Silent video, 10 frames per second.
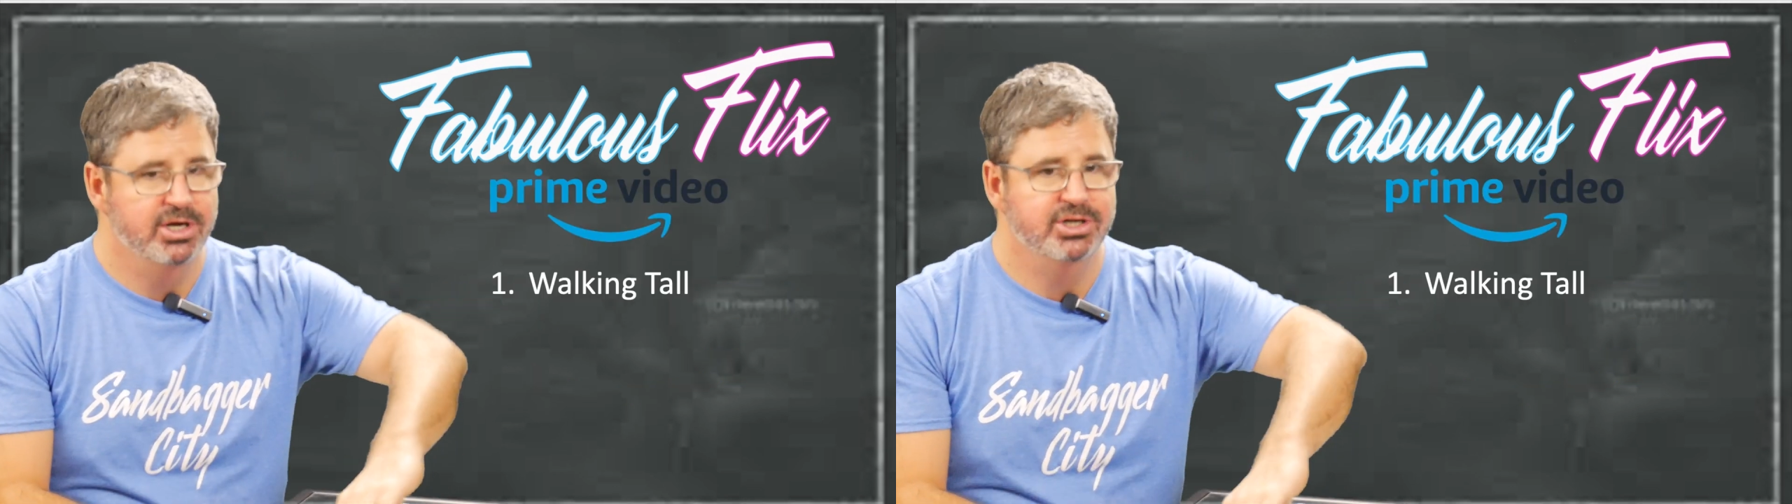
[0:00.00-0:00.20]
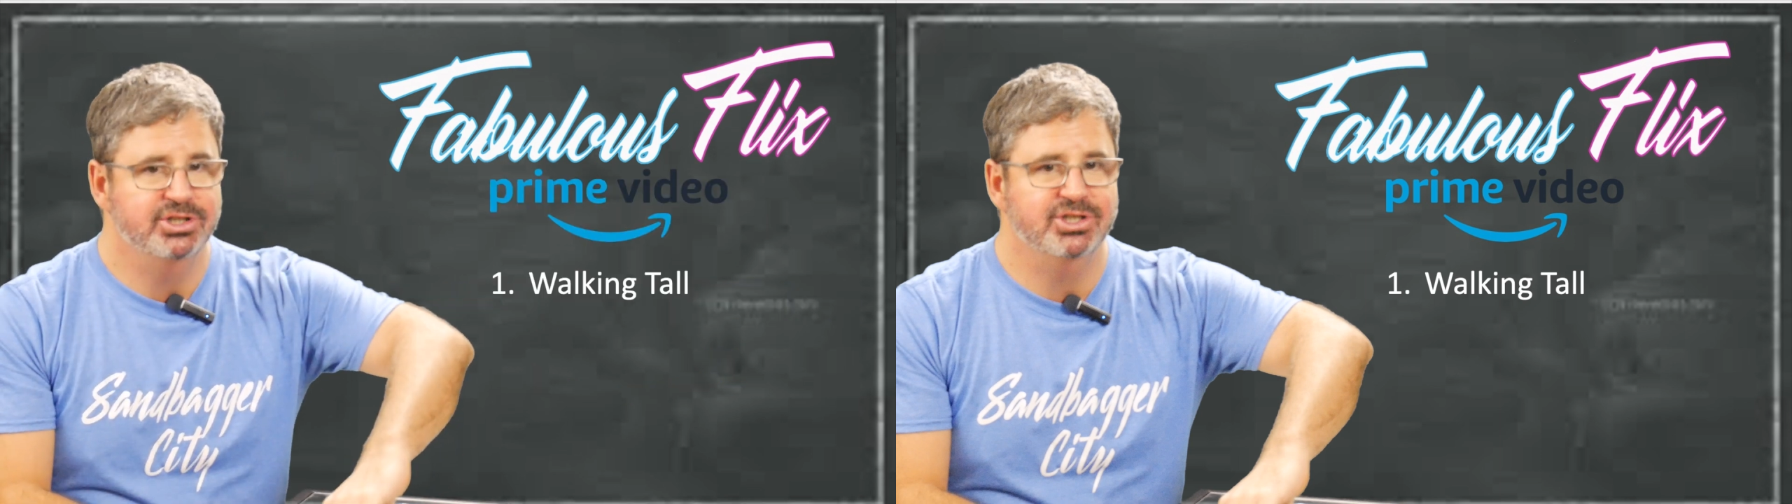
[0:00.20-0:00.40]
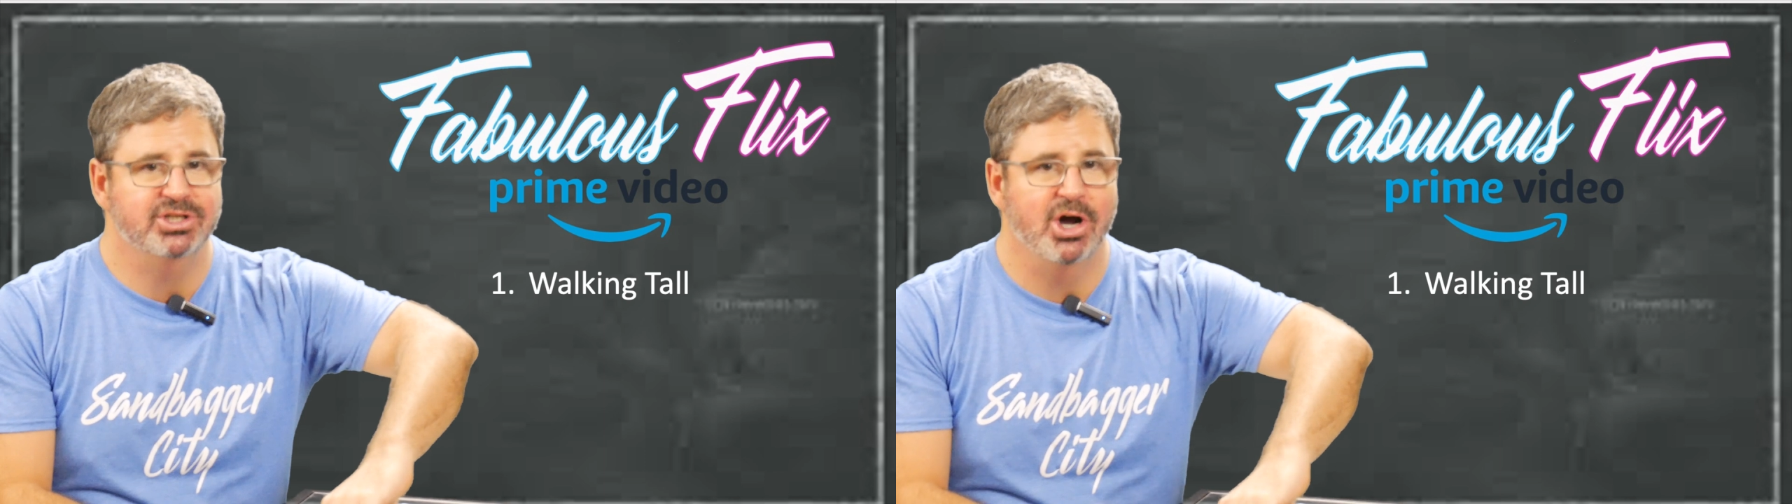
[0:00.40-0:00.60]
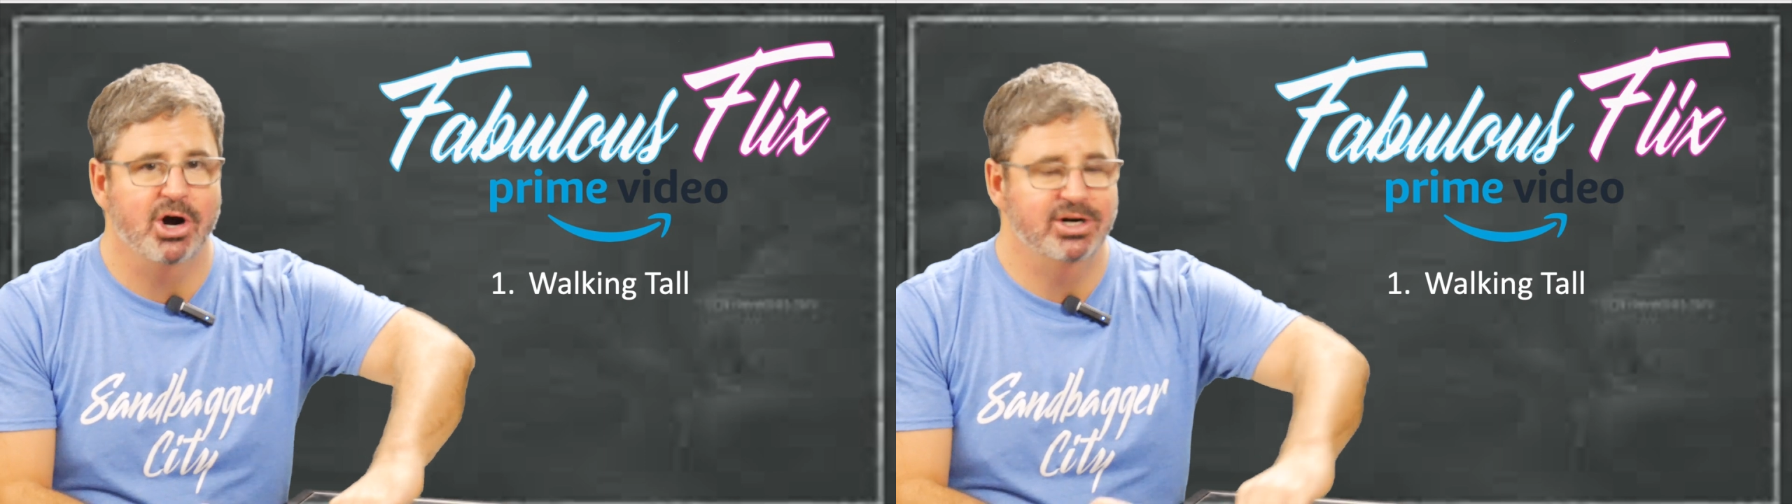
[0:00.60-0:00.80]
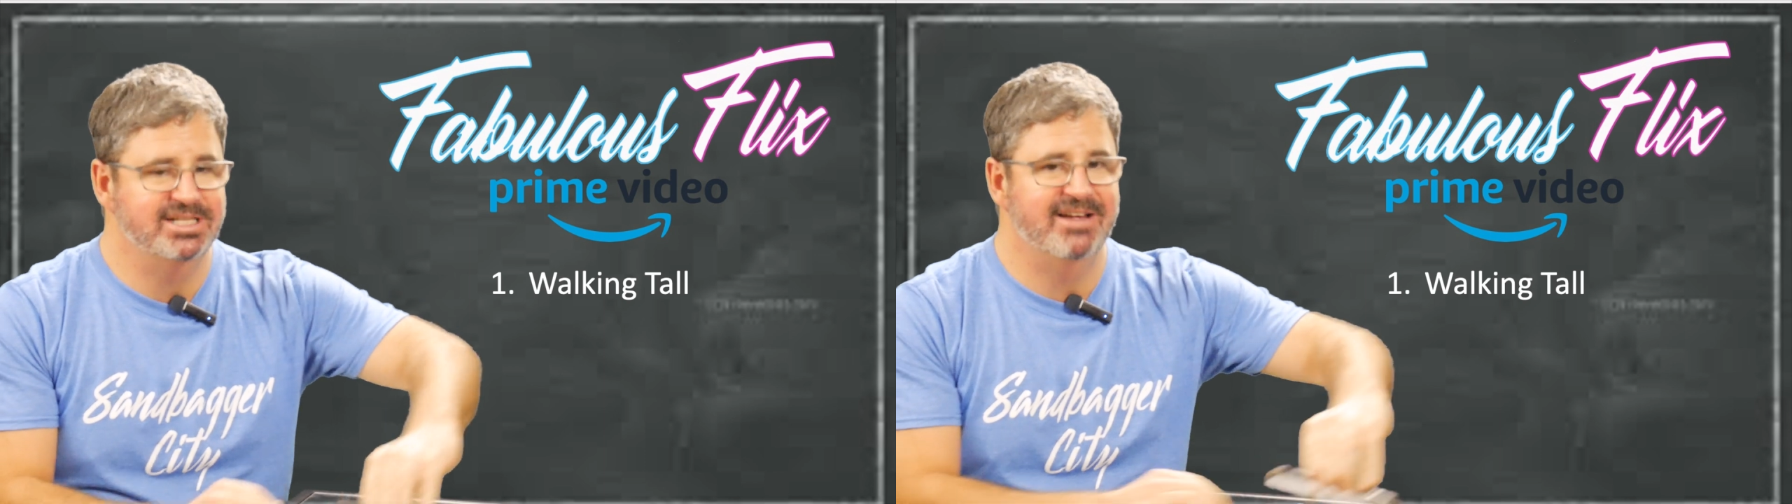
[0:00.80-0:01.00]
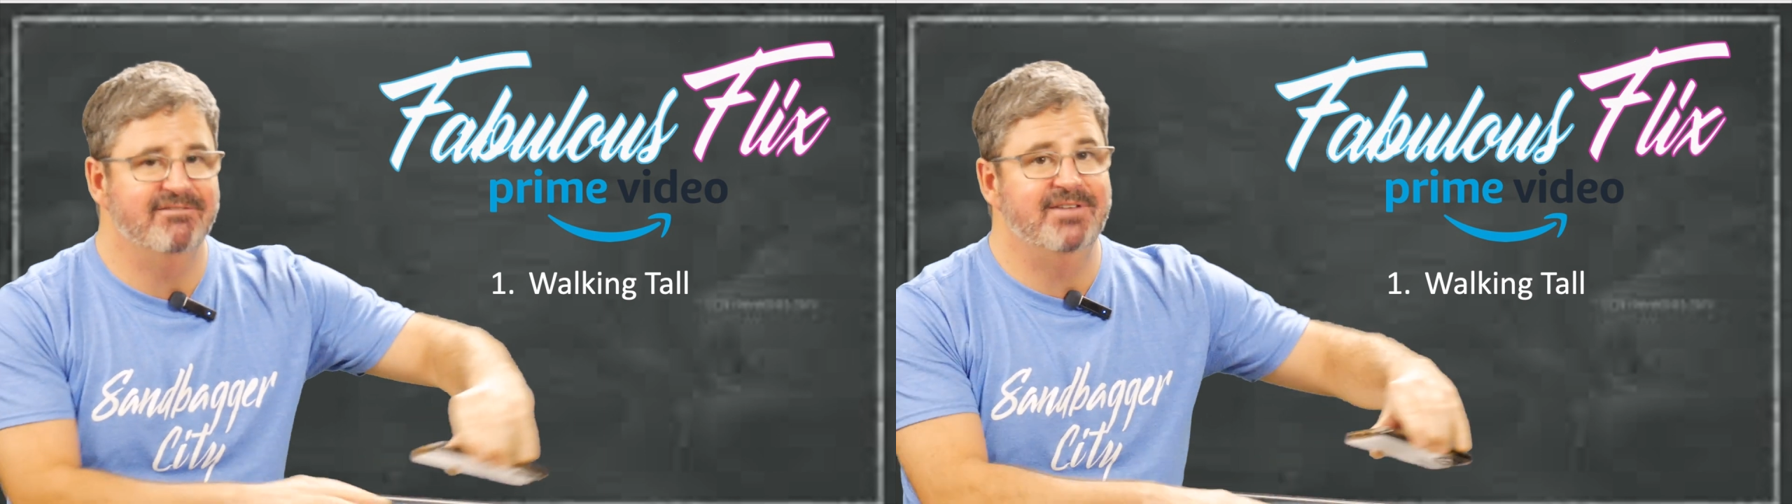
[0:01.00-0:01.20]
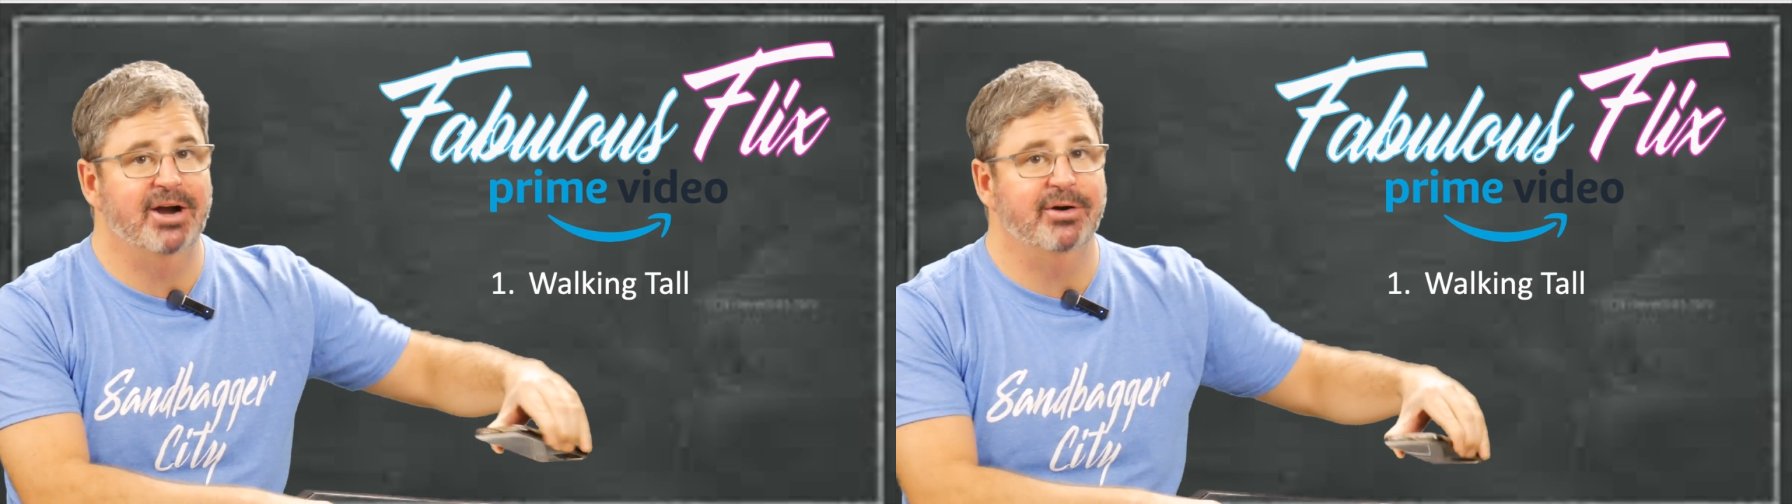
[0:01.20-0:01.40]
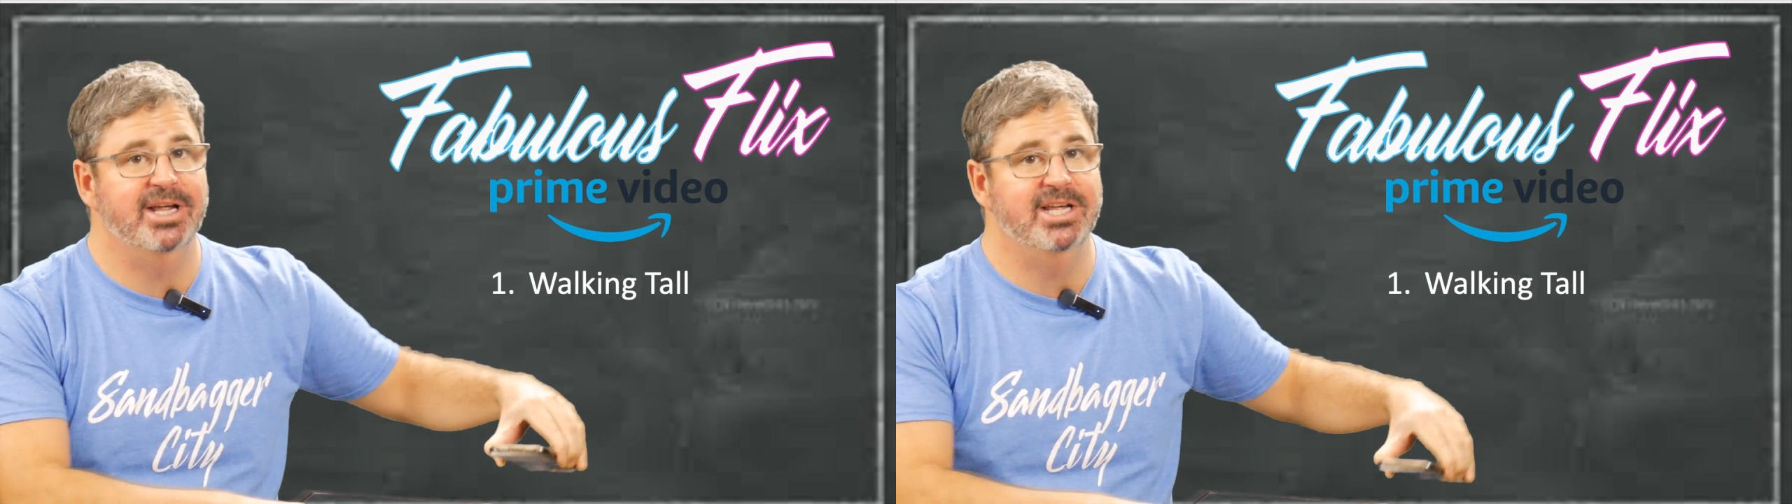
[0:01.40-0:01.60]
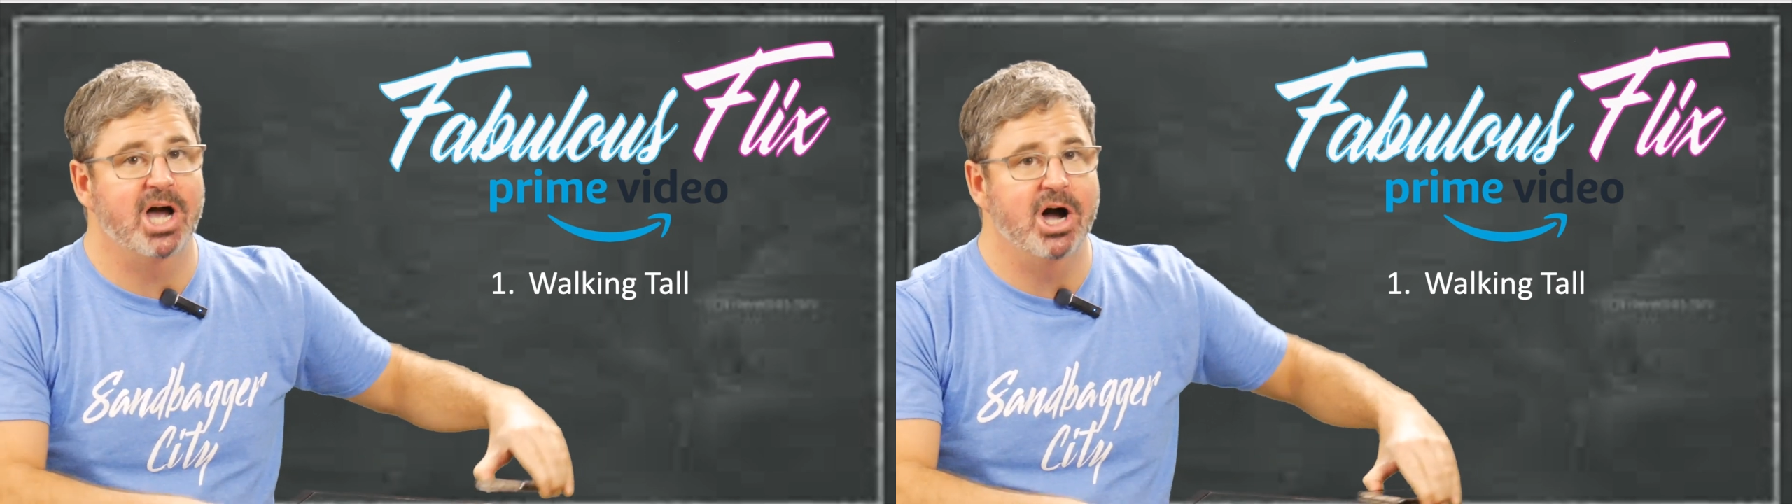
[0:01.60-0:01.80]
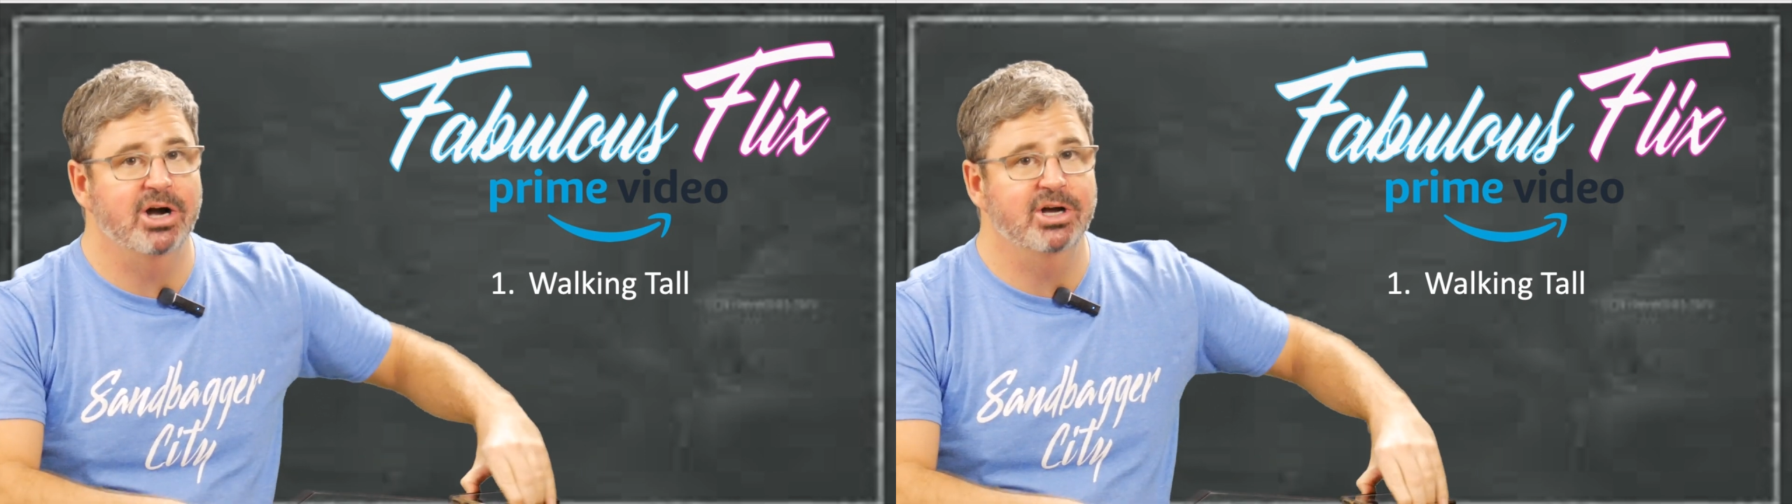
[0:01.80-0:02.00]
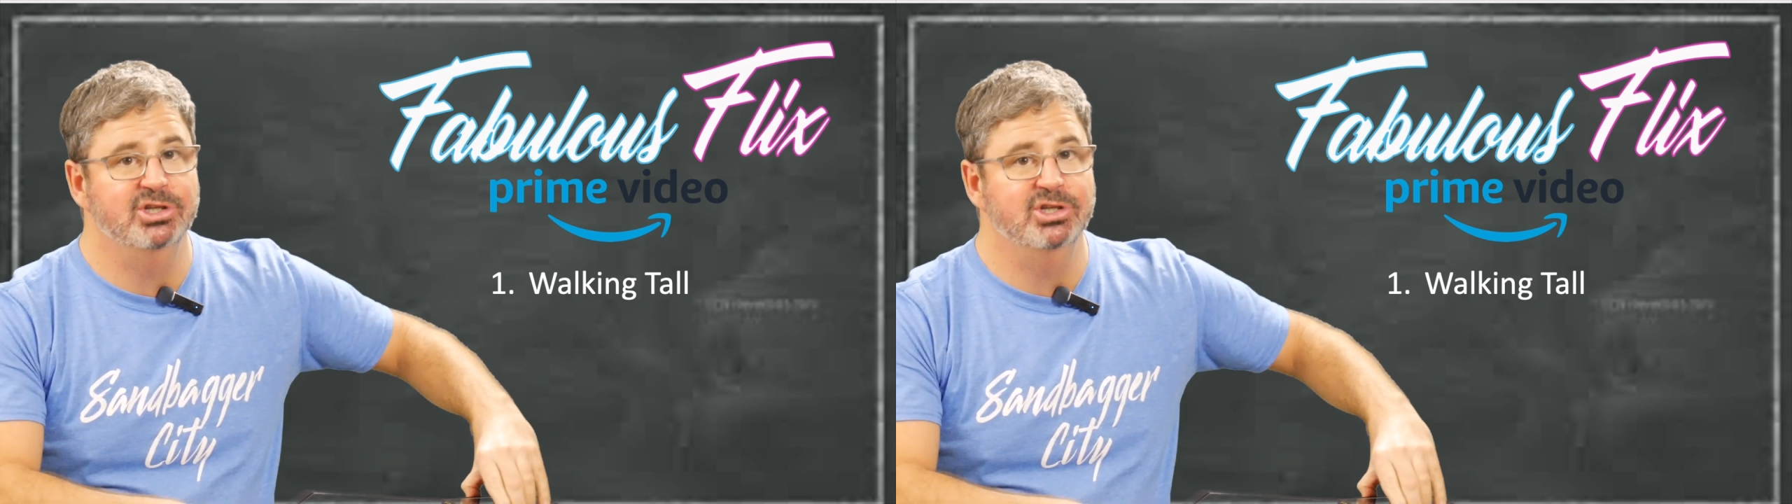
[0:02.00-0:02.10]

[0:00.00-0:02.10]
stars a very young